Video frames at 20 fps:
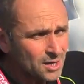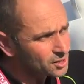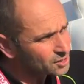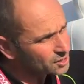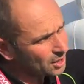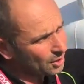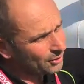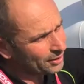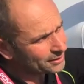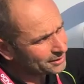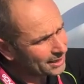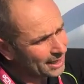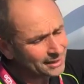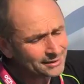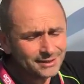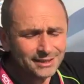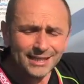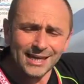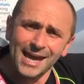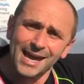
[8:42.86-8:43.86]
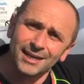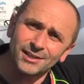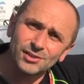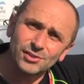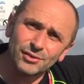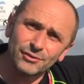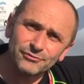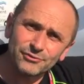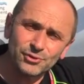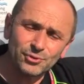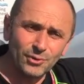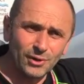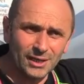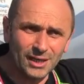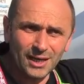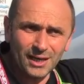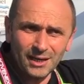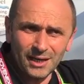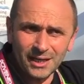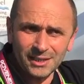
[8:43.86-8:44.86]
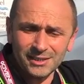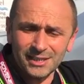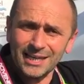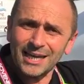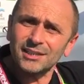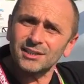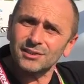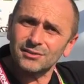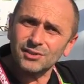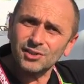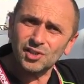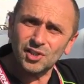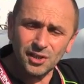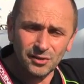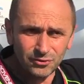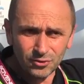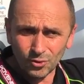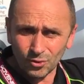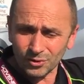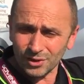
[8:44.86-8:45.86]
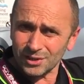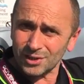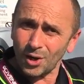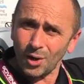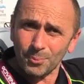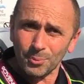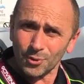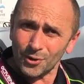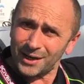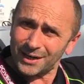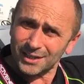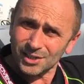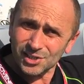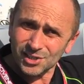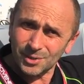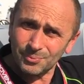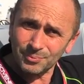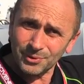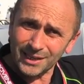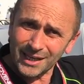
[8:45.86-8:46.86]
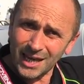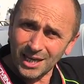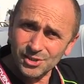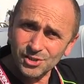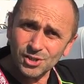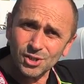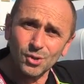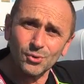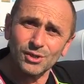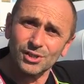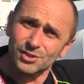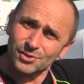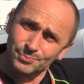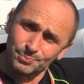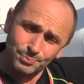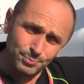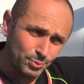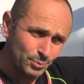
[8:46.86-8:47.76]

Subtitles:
So at the end of the shift, all the operator simply has to do is